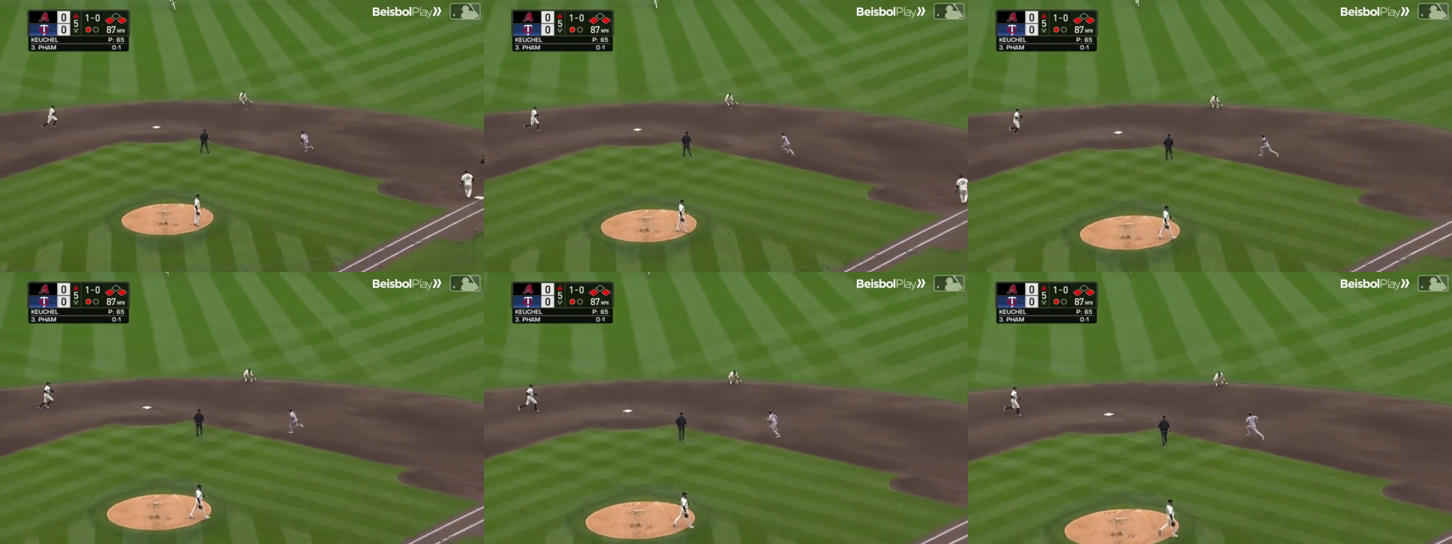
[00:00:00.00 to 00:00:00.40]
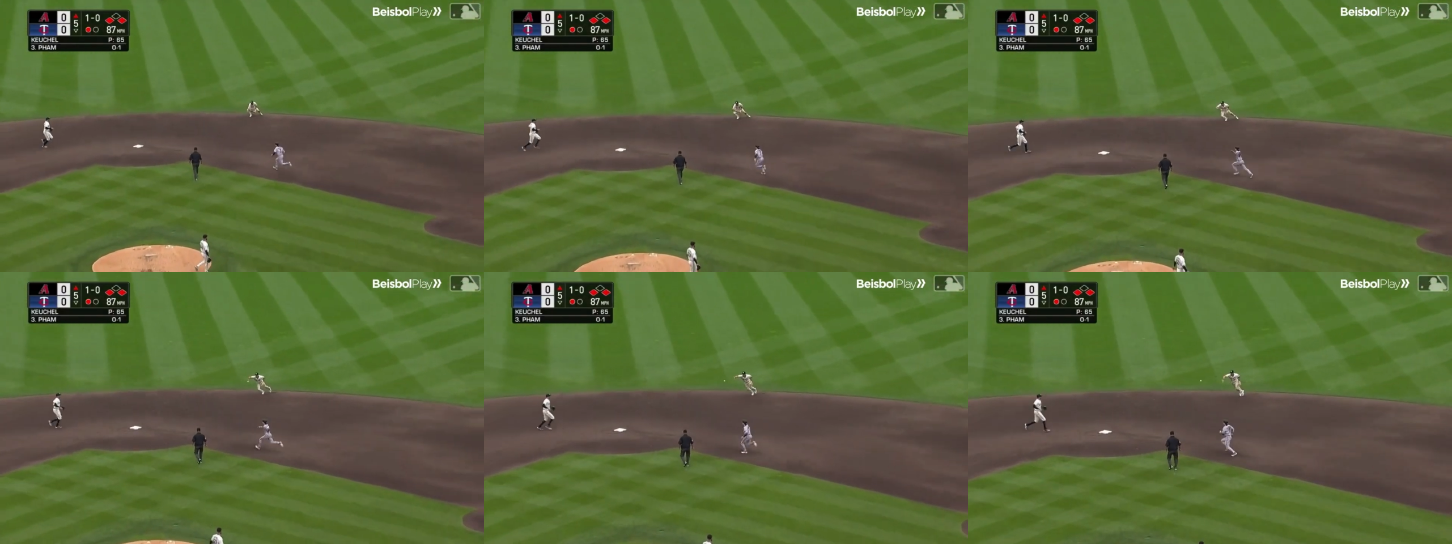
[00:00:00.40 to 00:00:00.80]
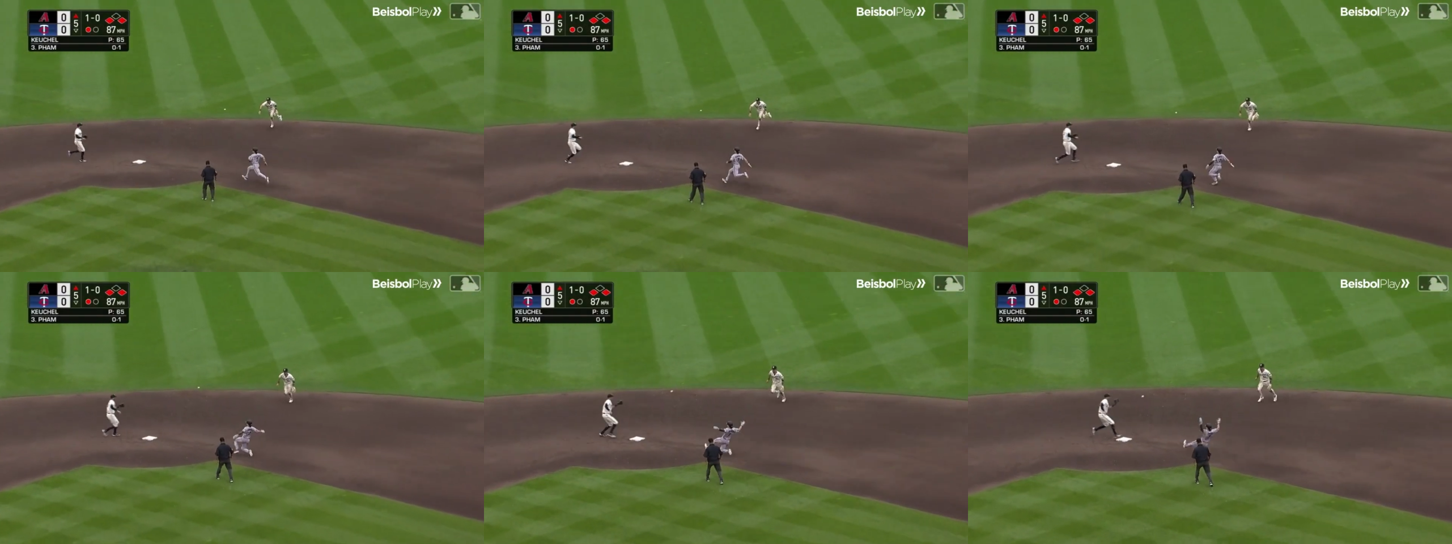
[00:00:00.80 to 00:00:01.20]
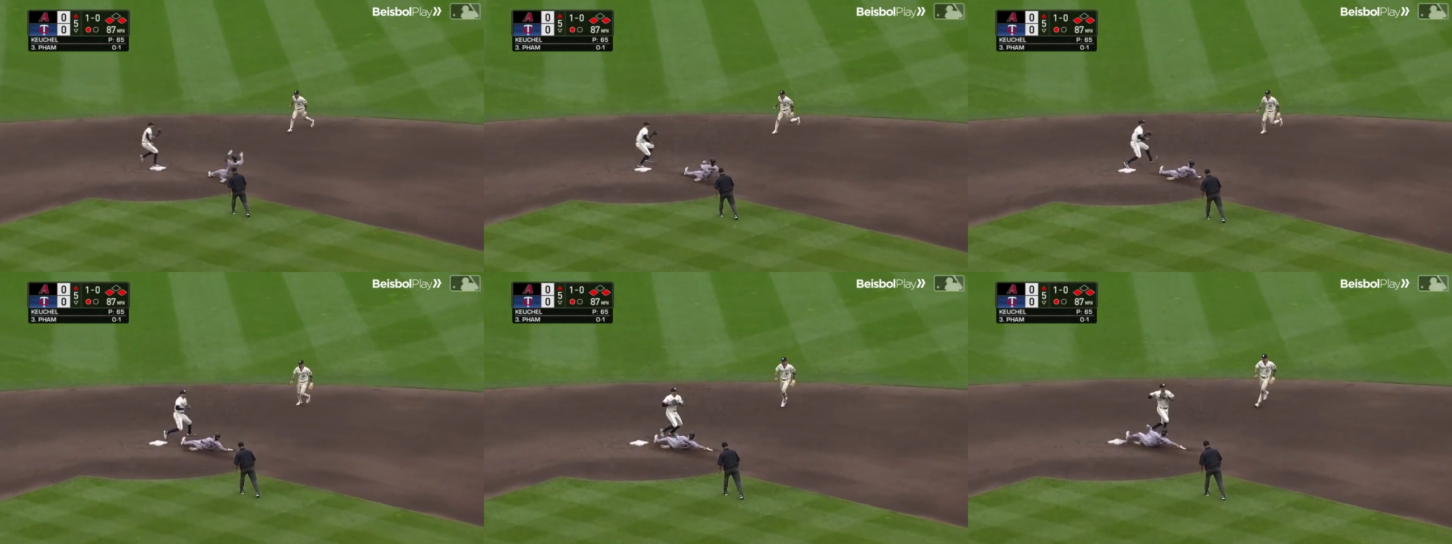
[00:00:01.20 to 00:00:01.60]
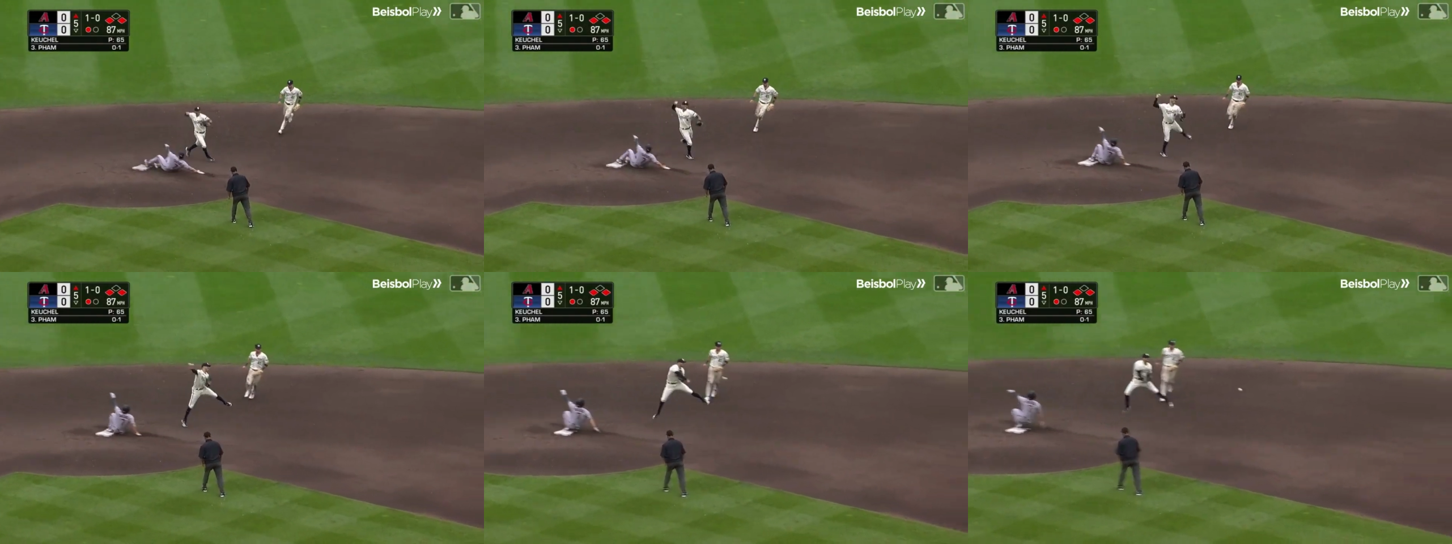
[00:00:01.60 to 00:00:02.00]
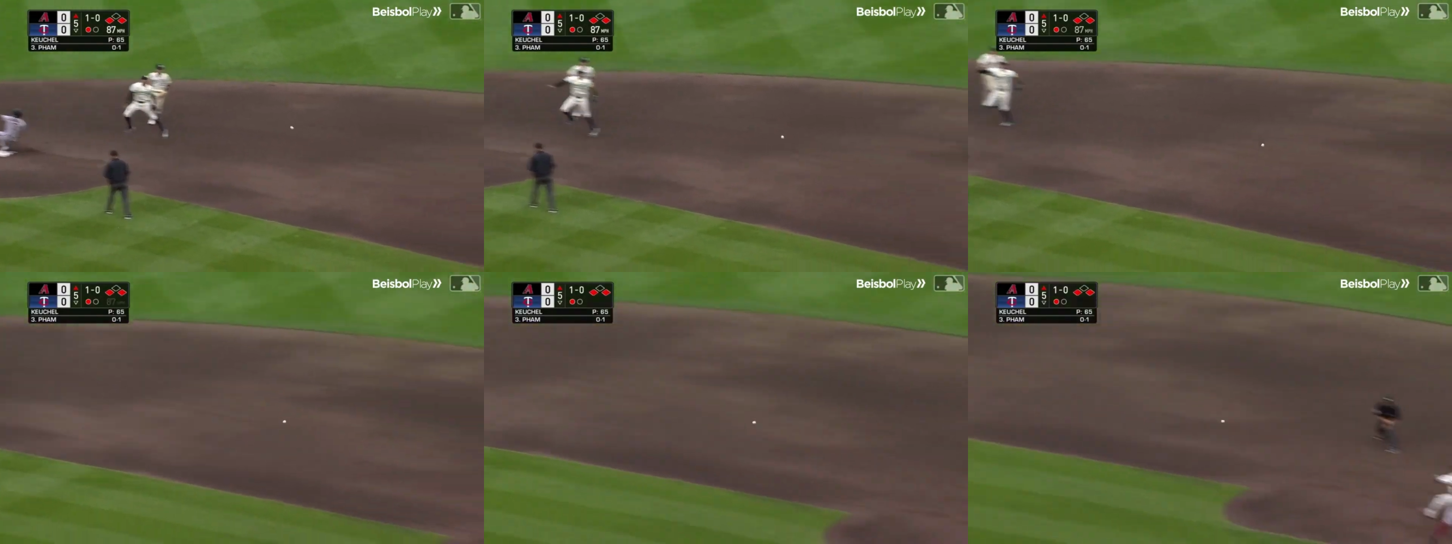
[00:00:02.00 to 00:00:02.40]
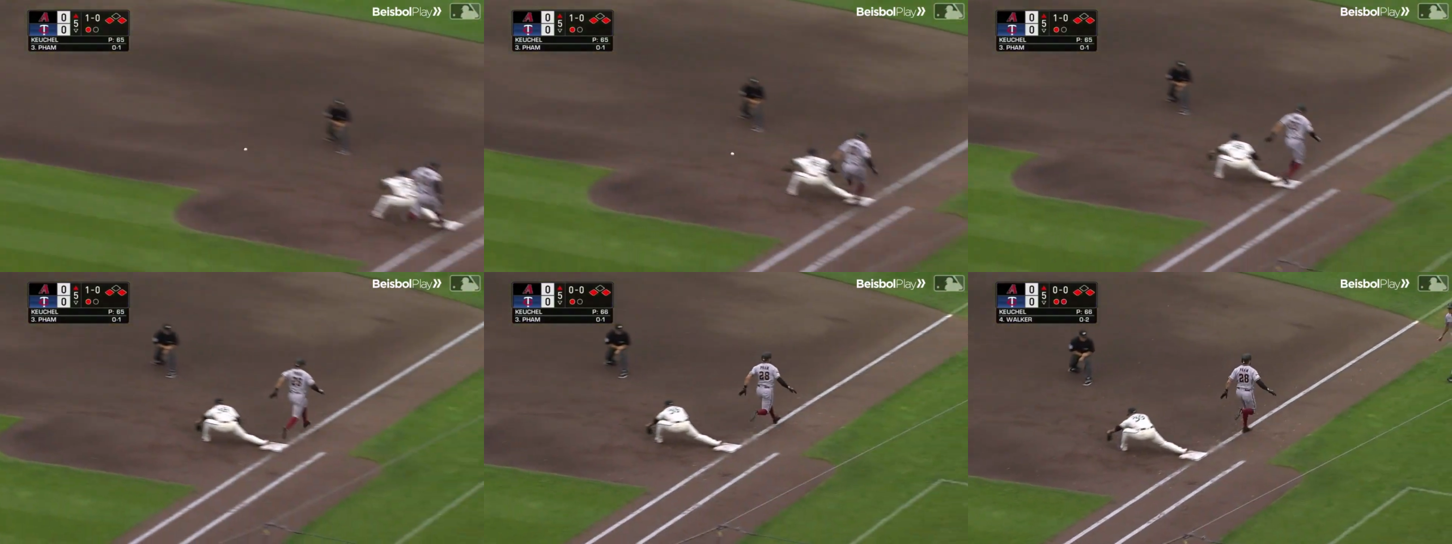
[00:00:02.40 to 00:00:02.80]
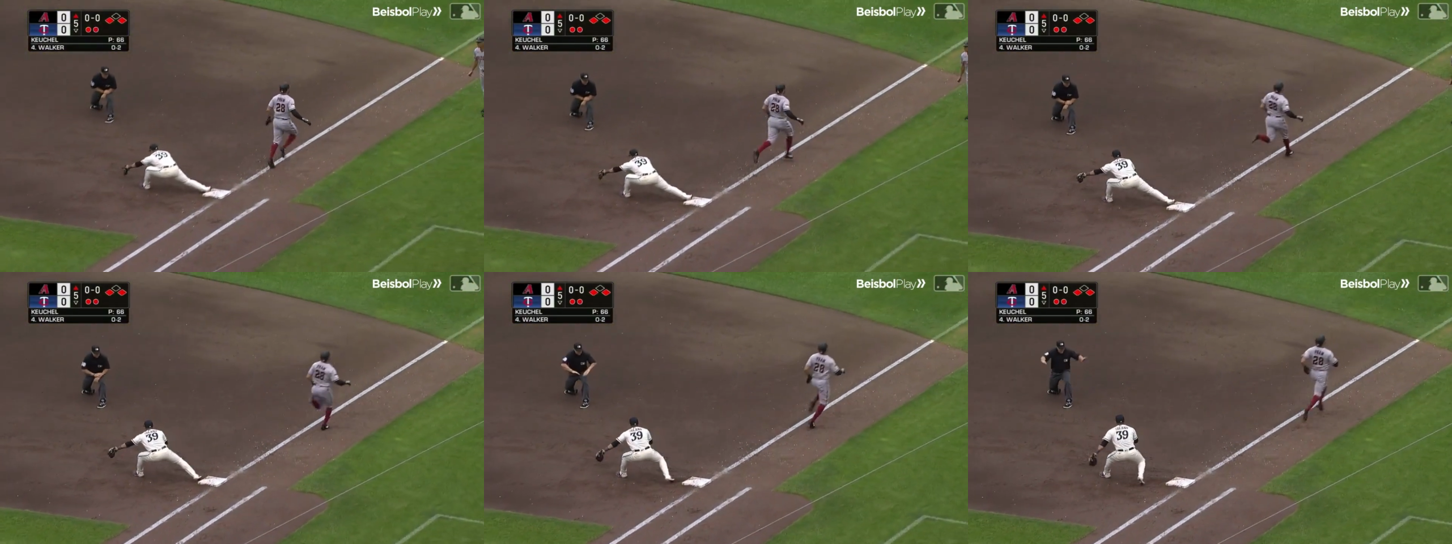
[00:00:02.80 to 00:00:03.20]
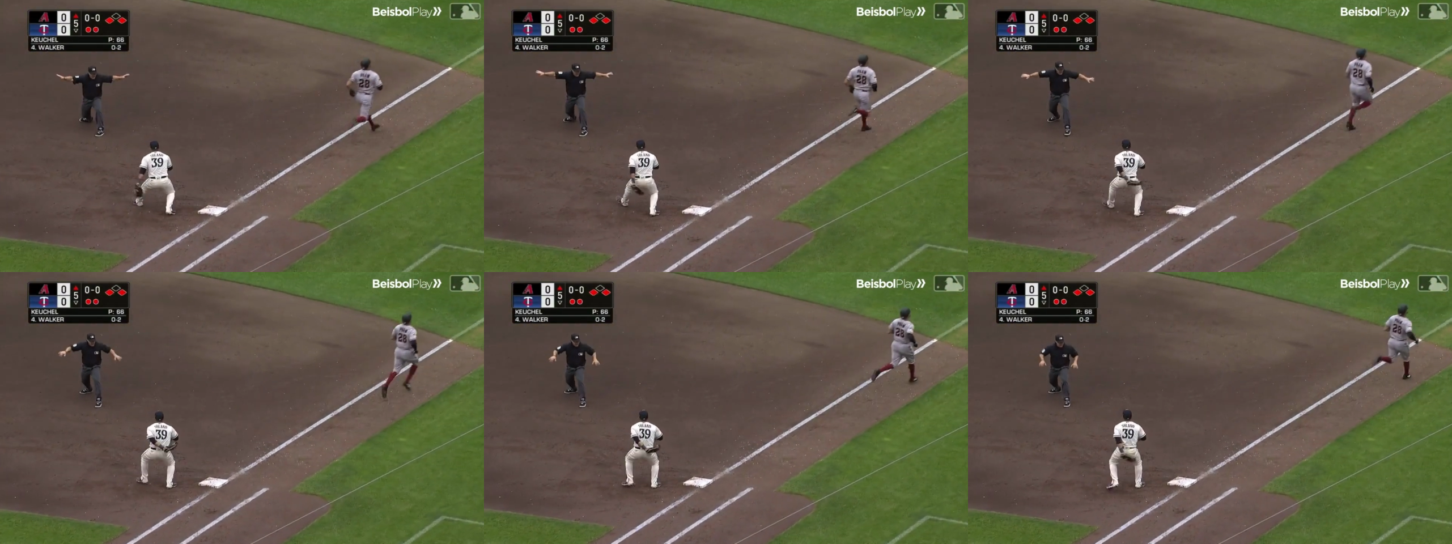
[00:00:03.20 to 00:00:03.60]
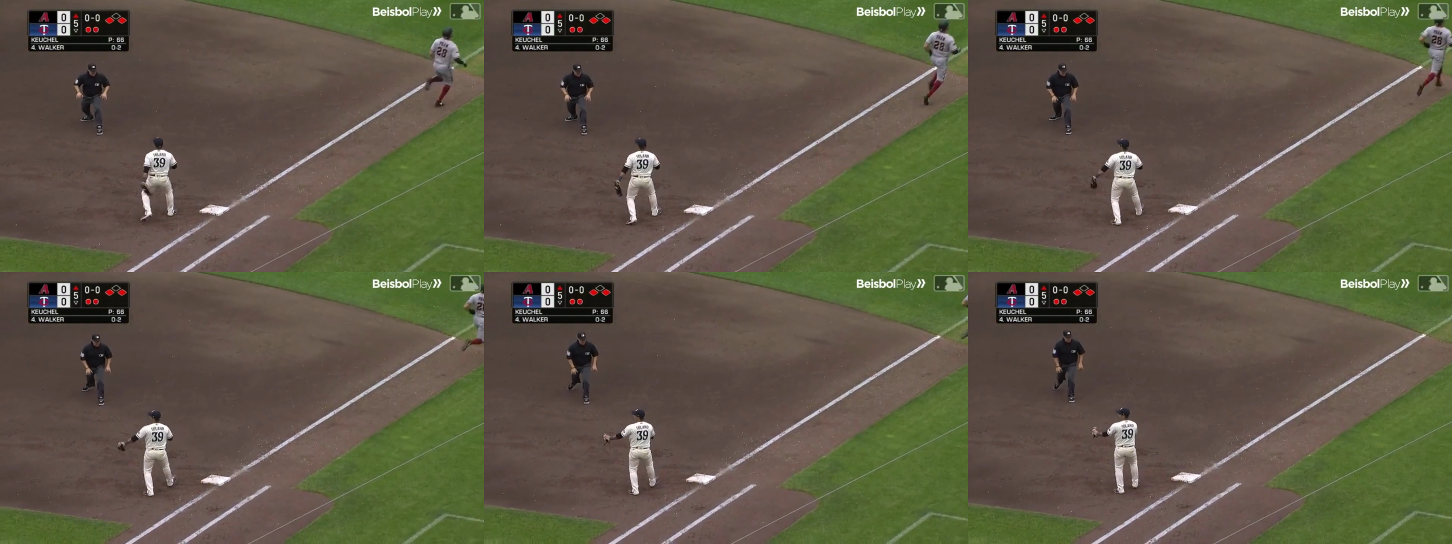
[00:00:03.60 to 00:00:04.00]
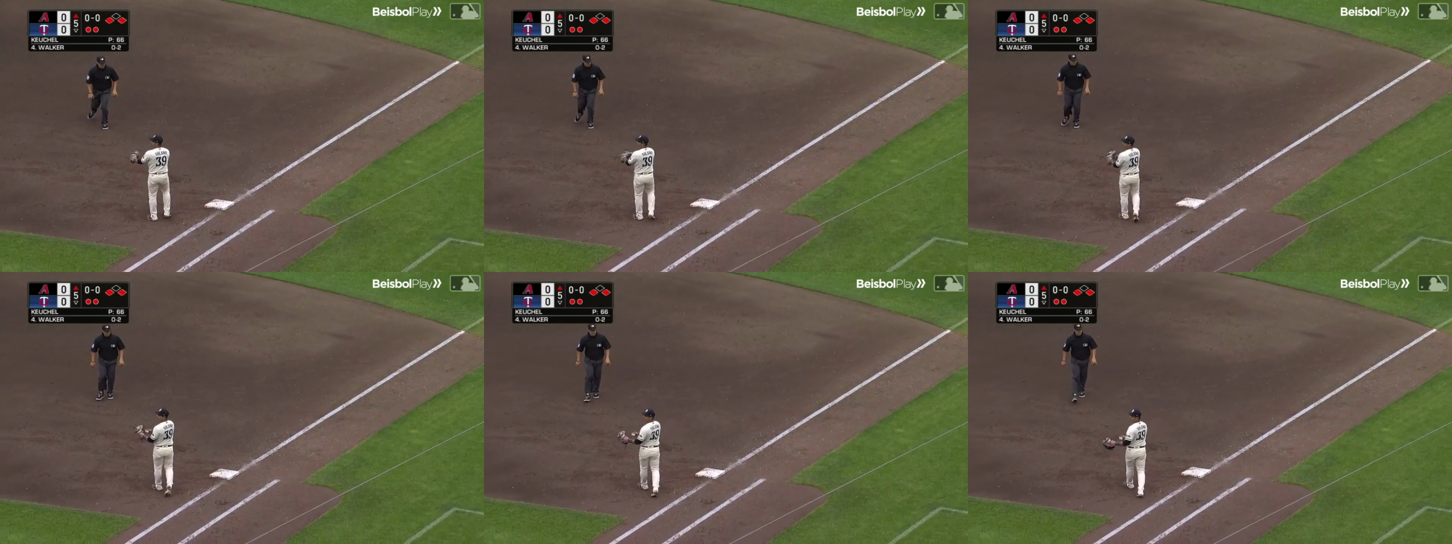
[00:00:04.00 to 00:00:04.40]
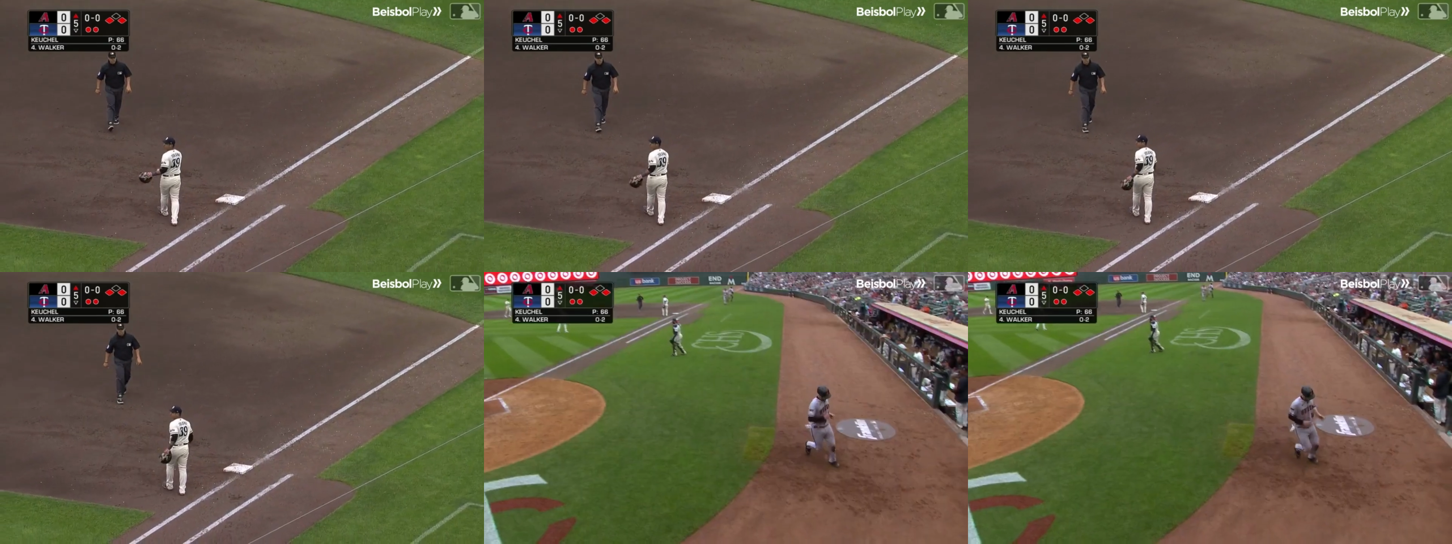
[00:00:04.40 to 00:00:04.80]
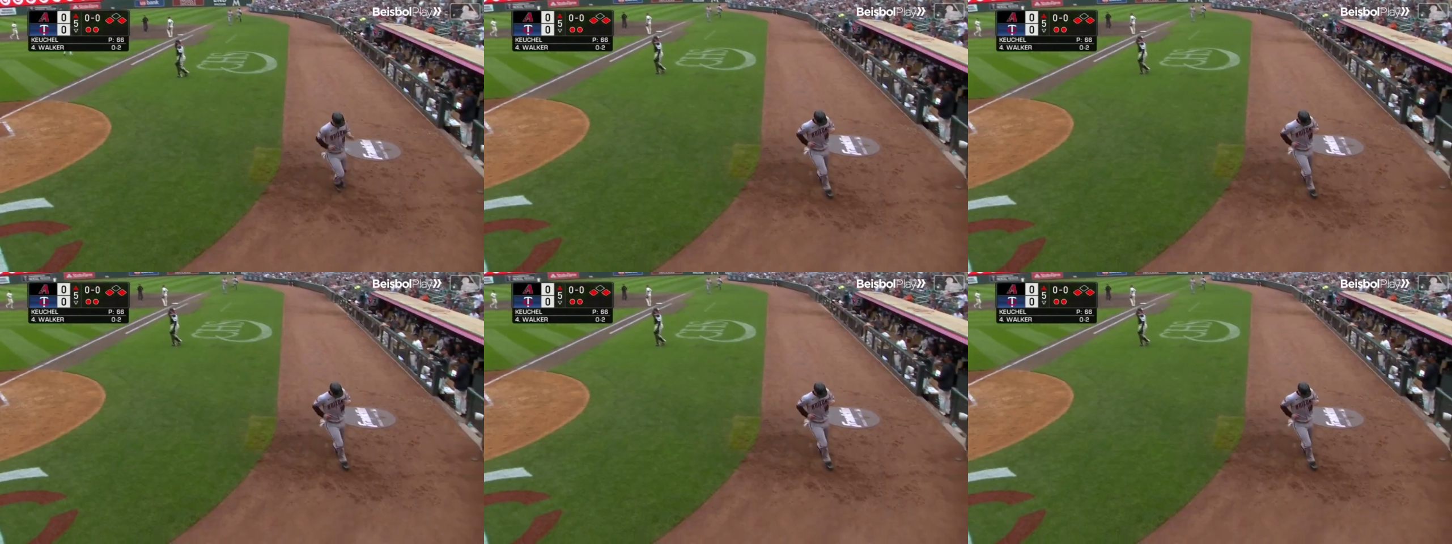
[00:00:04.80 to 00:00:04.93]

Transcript: No face is visible, so there are no lips to read.